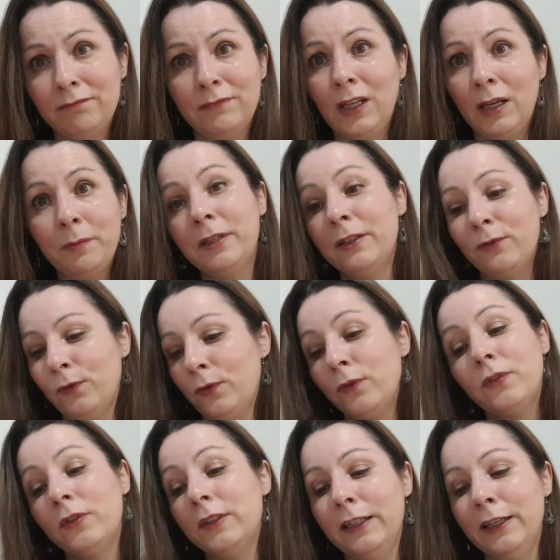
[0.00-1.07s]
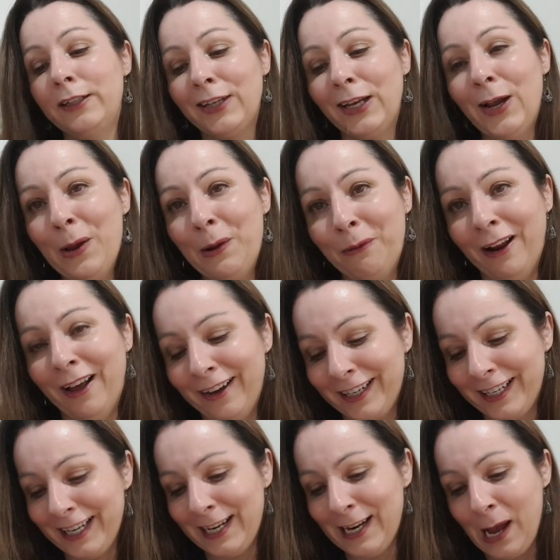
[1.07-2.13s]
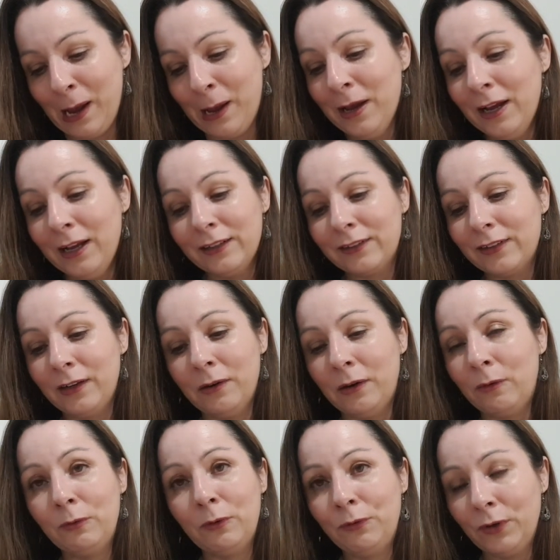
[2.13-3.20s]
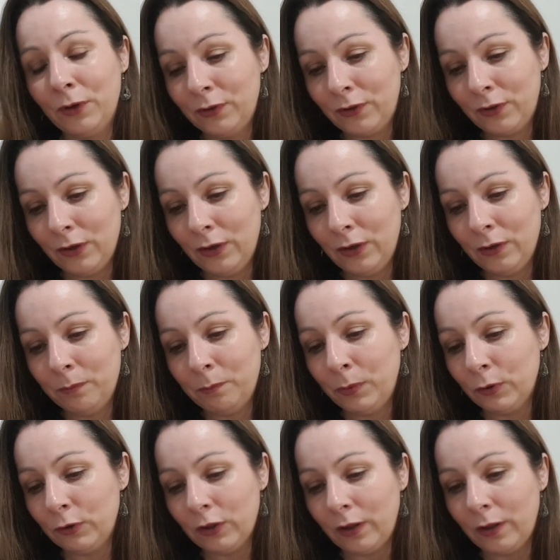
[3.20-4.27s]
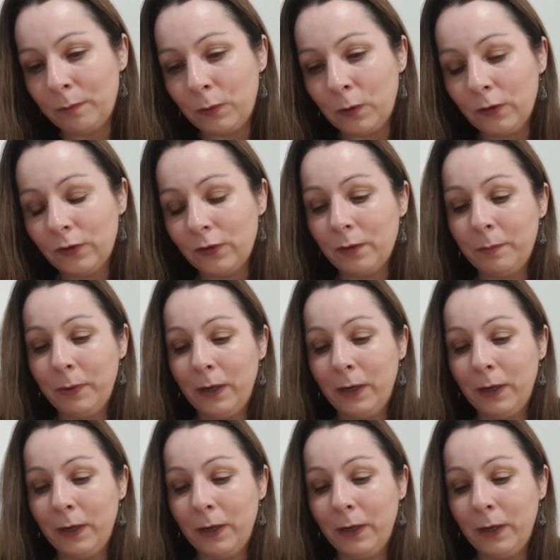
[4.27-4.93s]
nobody's forcing you to, right? You know. So I refuse to budge on the price of the